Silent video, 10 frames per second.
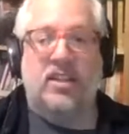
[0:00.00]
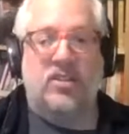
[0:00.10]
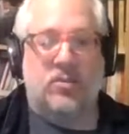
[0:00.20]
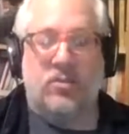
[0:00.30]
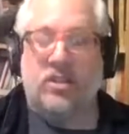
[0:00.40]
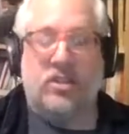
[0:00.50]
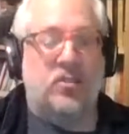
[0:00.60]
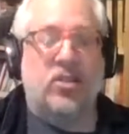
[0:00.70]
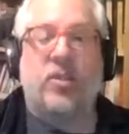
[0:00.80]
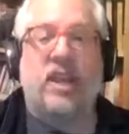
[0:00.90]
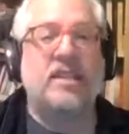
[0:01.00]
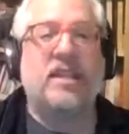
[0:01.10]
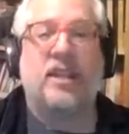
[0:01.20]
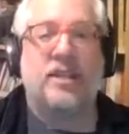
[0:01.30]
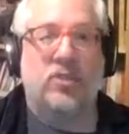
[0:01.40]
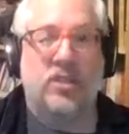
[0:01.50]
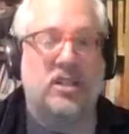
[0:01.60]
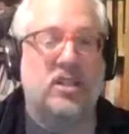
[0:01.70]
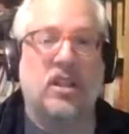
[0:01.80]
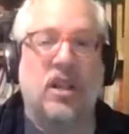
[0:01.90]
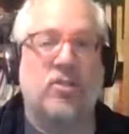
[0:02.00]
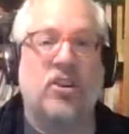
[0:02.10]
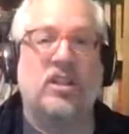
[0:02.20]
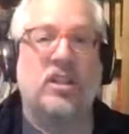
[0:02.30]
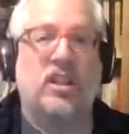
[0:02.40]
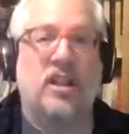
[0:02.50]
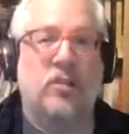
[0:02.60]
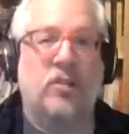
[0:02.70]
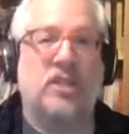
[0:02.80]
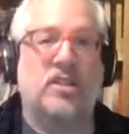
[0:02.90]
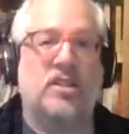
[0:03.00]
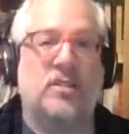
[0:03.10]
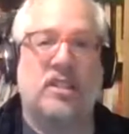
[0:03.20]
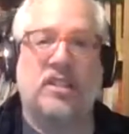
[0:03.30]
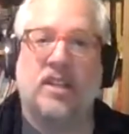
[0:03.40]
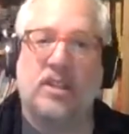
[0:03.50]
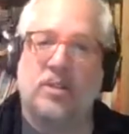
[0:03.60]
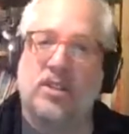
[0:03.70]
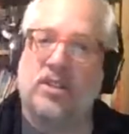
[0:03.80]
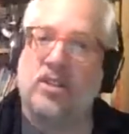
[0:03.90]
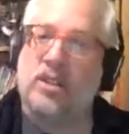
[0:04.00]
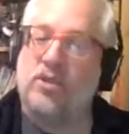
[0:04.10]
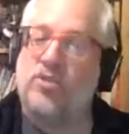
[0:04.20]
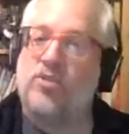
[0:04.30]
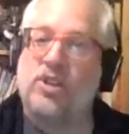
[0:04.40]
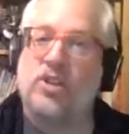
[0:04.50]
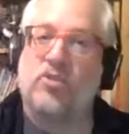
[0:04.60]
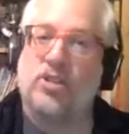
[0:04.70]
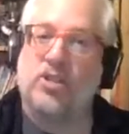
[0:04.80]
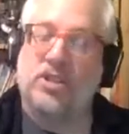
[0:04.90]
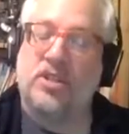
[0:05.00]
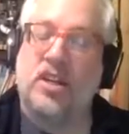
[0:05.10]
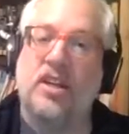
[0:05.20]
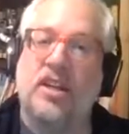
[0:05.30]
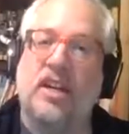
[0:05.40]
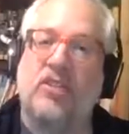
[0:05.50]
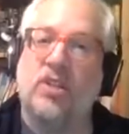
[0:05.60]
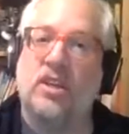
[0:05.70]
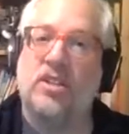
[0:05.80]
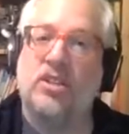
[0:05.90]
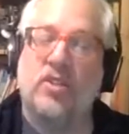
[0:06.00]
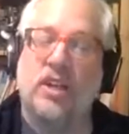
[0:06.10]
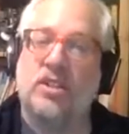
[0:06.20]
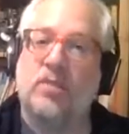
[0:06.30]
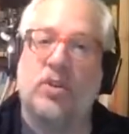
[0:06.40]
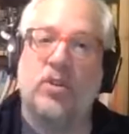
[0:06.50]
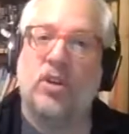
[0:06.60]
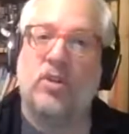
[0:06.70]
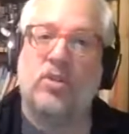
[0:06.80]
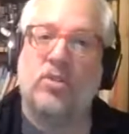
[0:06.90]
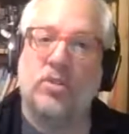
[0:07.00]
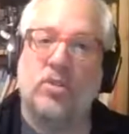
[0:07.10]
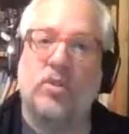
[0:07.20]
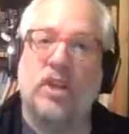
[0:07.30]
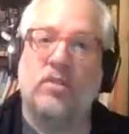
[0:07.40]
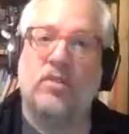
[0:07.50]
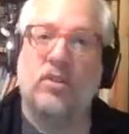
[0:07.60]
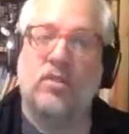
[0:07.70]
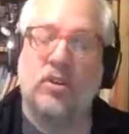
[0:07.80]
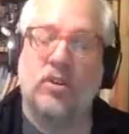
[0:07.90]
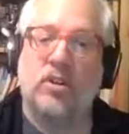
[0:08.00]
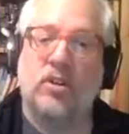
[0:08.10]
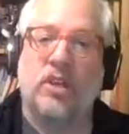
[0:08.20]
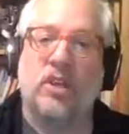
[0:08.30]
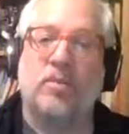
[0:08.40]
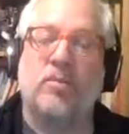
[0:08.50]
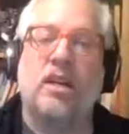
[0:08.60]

There's some amazing expertise in the library that can help us. There's amazing expertise in instructional design, how you can integrate some OER into a new way of delivering your curriculum.